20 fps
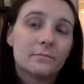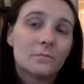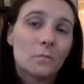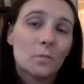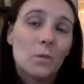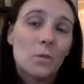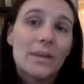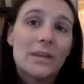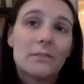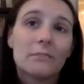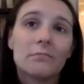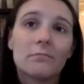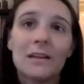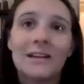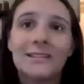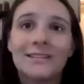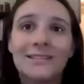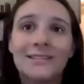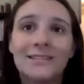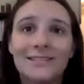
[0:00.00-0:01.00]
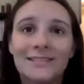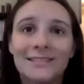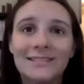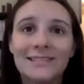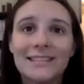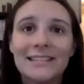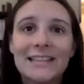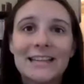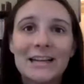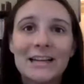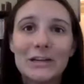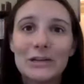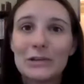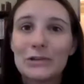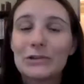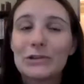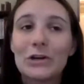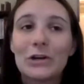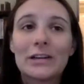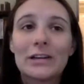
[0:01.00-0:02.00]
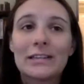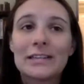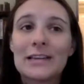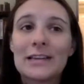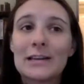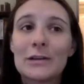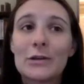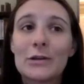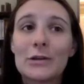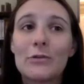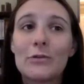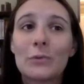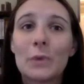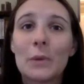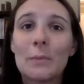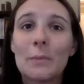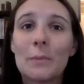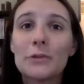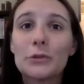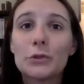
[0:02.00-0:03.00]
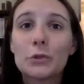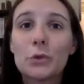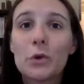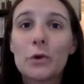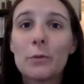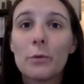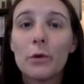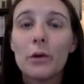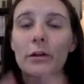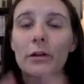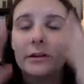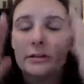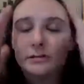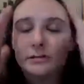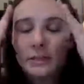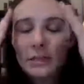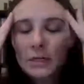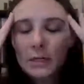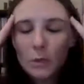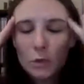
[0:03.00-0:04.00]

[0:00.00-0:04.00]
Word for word: Wait. Your dog is going to go through a mental turmoil of,